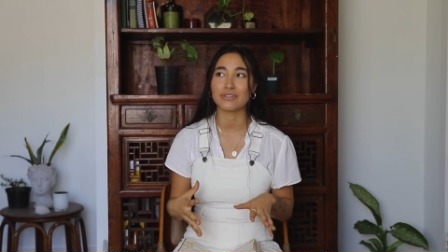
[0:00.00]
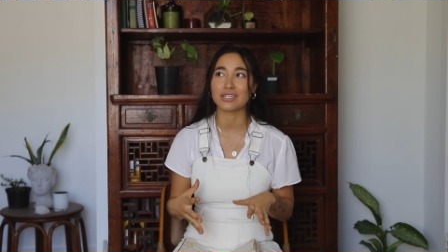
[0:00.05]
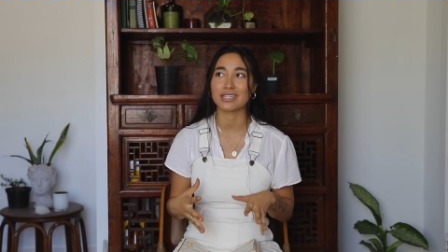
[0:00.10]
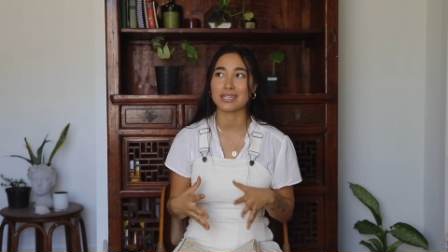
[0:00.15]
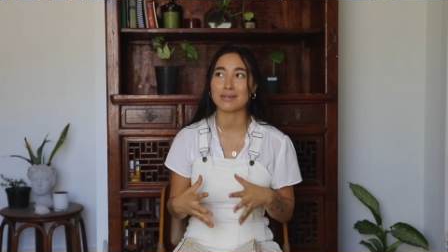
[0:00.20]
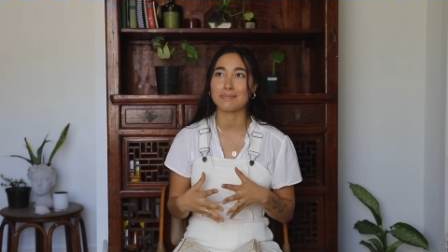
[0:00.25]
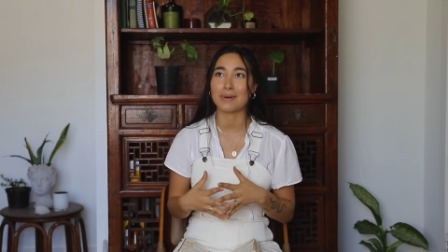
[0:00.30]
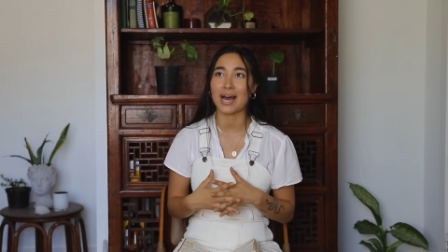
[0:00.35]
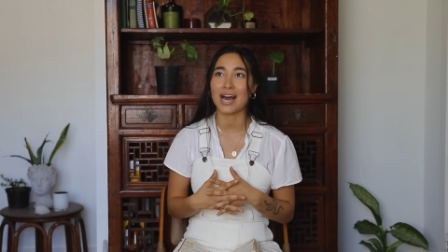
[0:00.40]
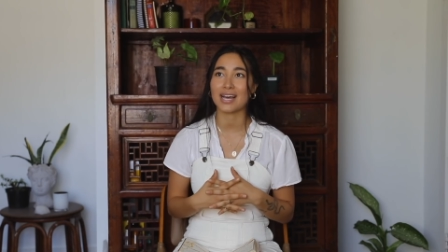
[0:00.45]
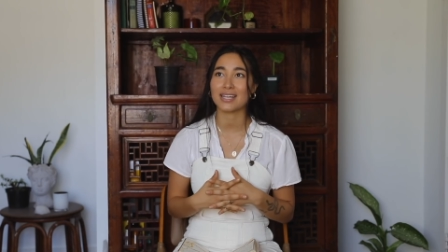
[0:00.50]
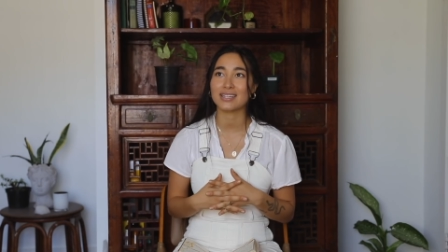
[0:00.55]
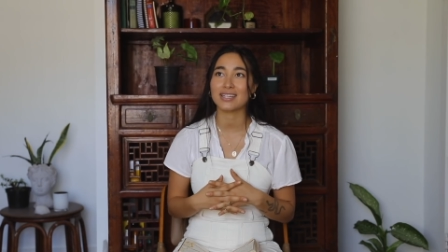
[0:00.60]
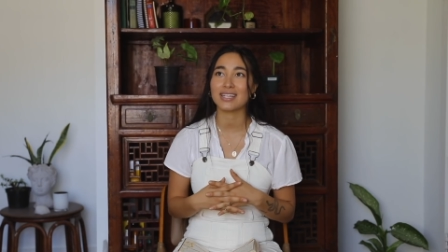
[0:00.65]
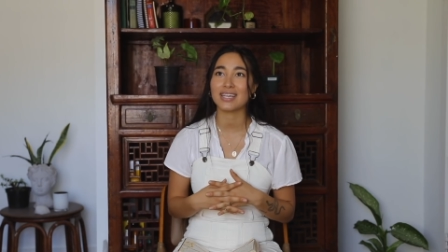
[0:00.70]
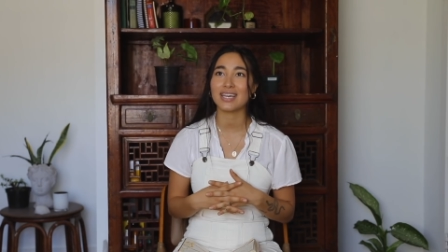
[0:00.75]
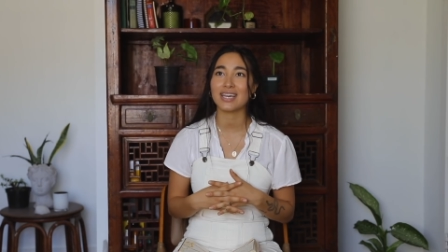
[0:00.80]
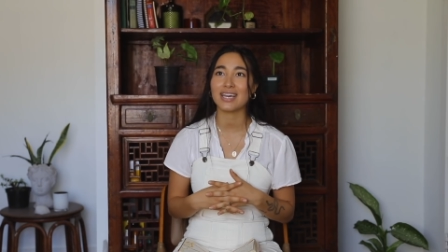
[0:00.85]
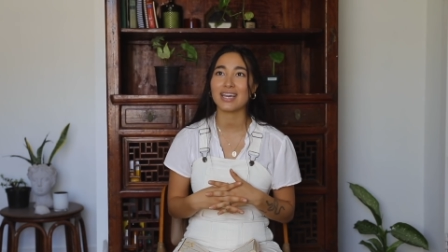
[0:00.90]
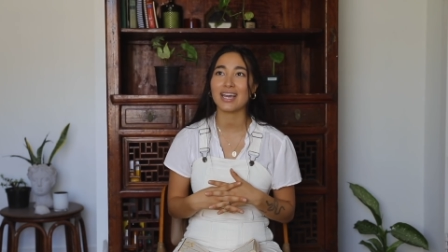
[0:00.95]
really
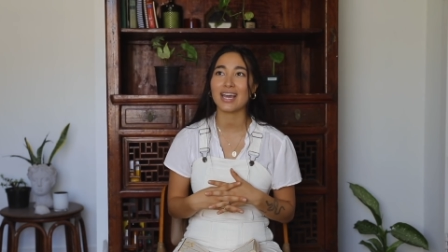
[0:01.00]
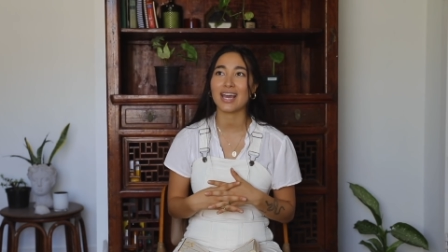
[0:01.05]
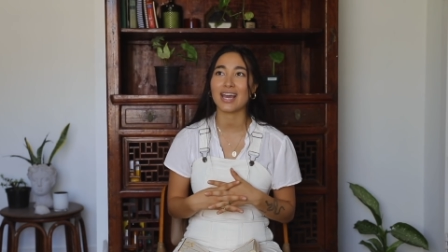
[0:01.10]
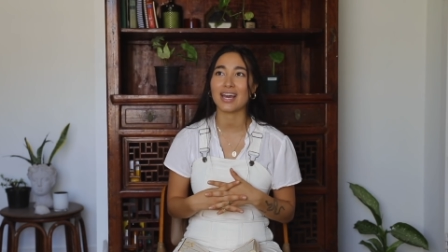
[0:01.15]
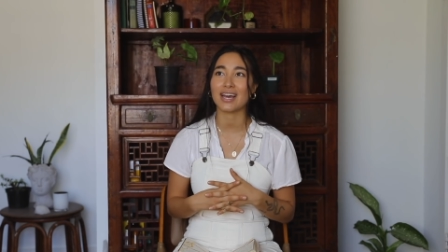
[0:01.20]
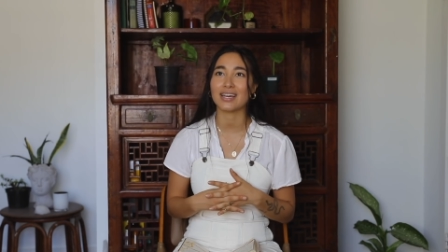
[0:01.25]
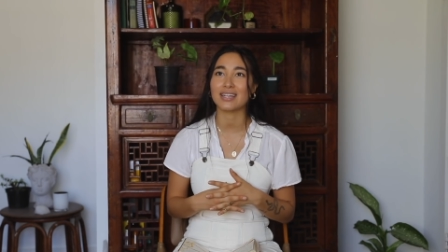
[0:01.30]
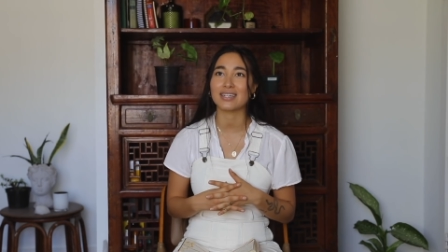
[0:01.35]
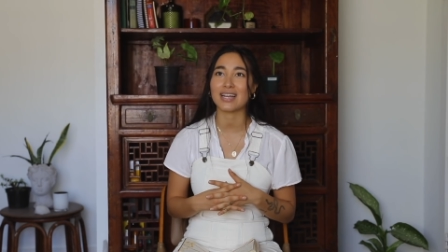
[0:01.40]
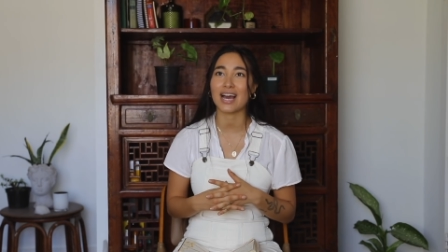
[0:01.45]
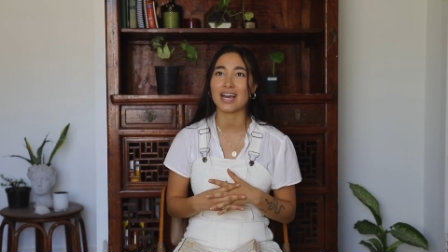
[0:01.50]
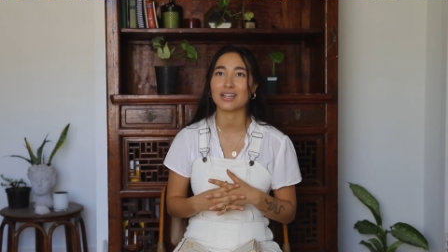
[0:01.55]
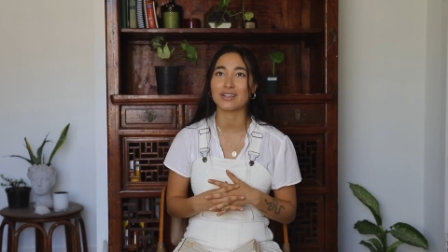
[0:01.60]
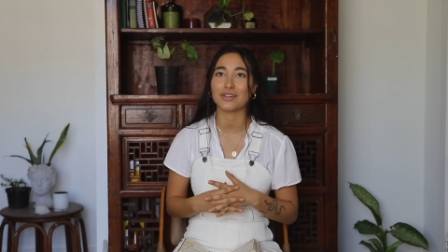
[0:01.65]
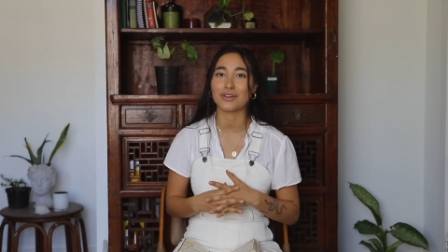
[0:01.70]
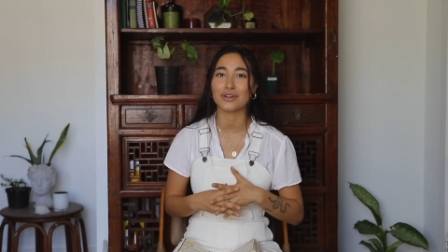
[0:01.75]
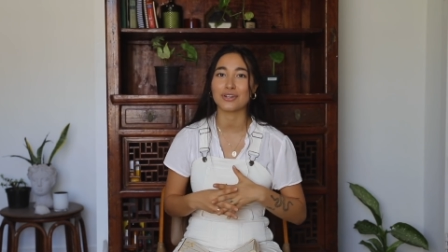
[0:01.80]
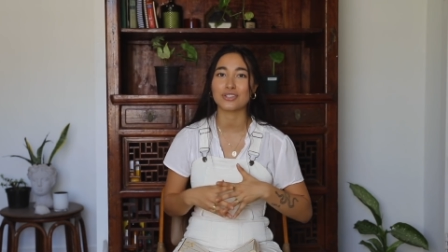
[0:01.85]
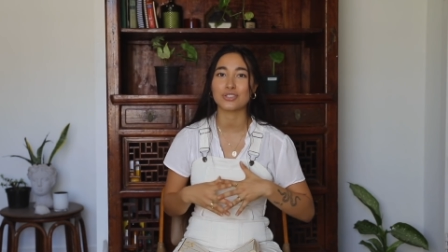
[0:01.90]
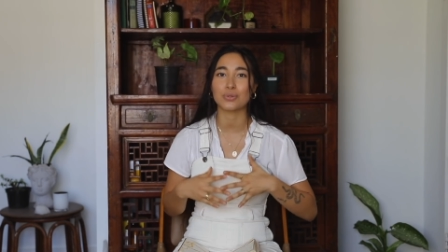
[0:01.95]
badly, and I
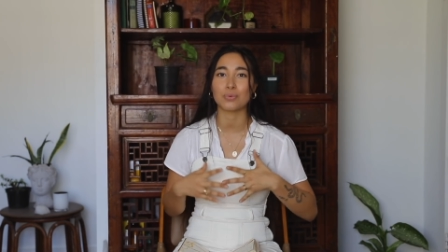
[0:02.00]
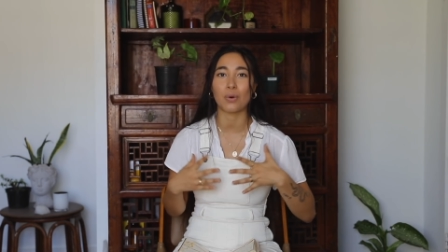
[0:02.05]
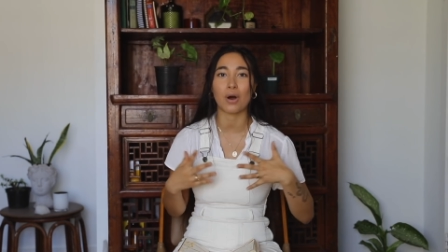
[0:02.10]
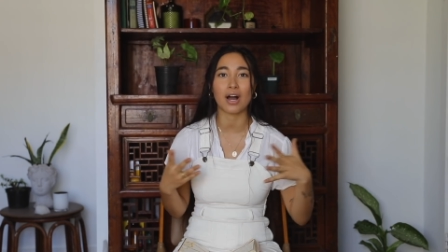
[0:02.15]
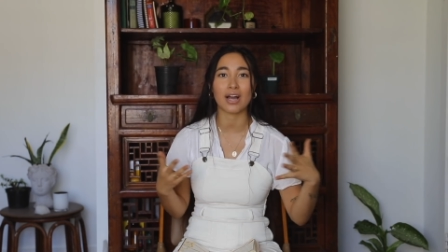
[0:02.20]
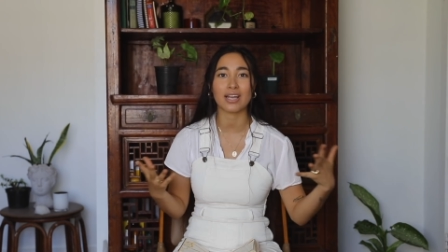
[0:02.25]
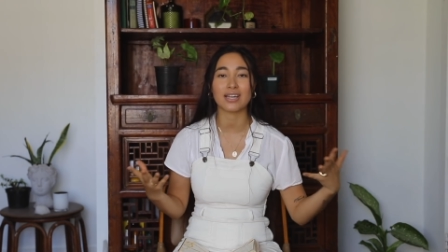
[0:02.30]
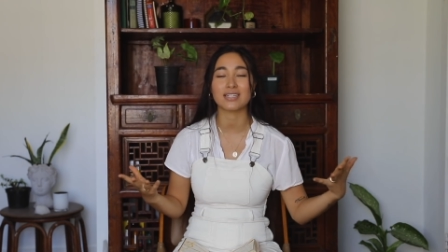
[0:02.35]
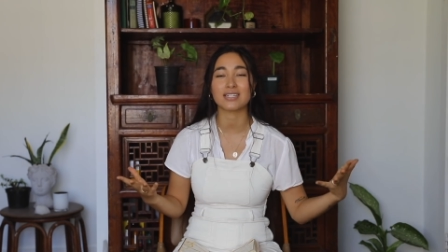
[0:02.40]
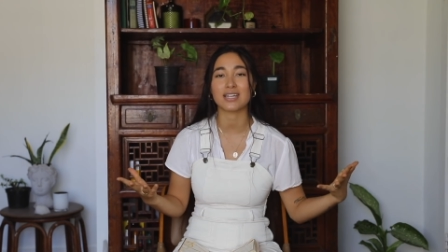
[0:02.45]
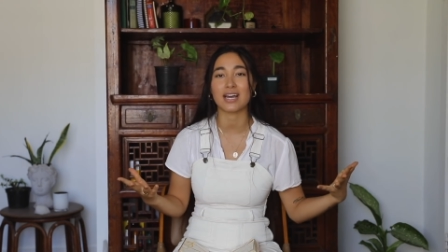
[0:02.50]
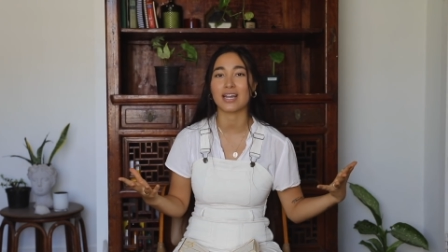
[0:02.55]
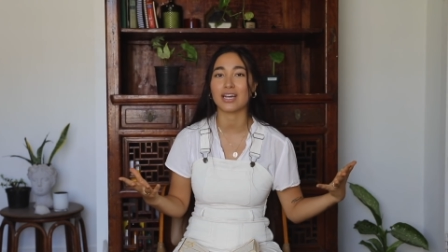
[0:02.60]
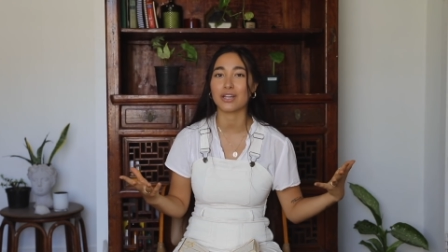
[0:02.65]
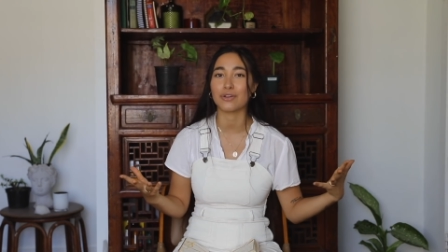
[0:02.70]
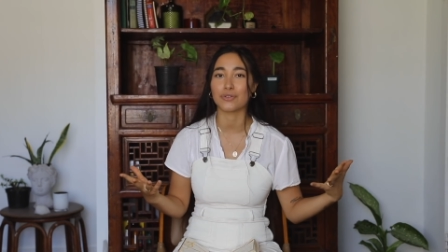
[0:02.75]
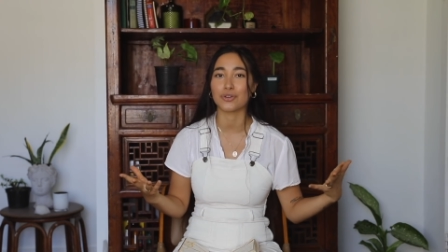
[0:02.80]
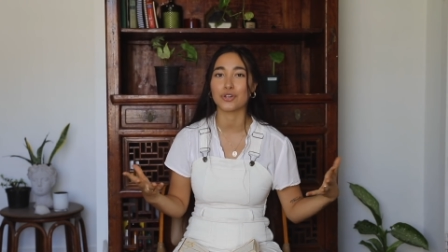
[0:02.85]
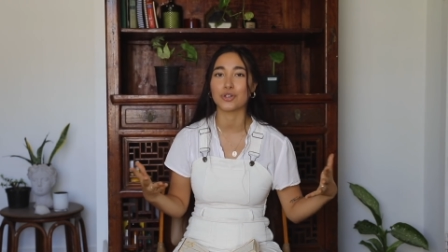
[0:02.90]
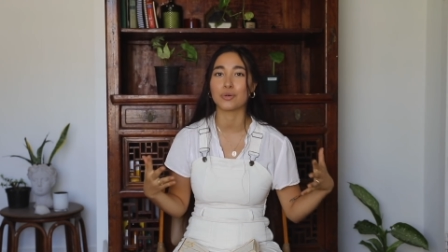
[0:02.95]
learned to walk into
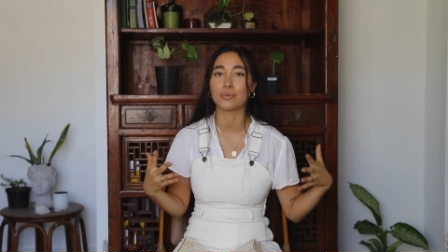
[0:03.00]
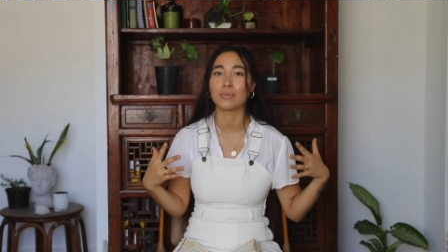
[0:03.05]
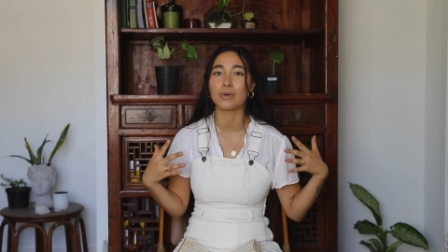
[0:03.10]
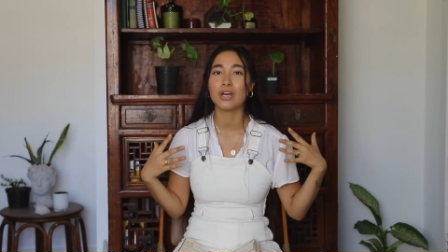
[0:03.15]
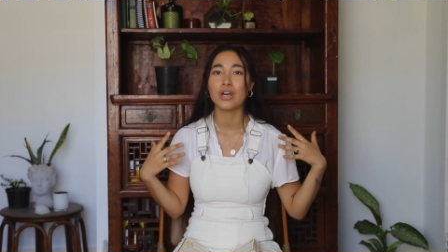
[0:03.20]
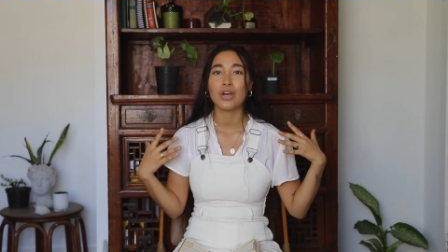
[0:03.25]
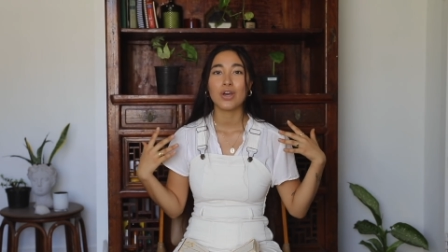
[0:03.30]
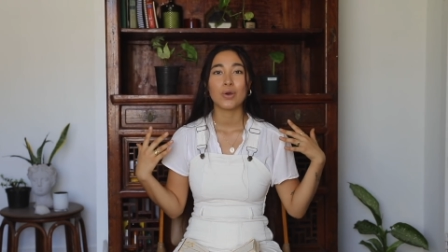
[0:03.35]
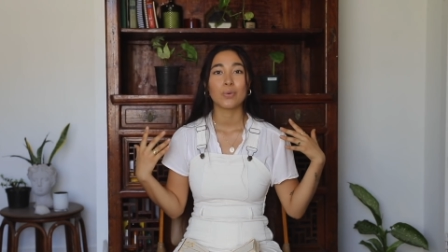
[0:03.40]
any room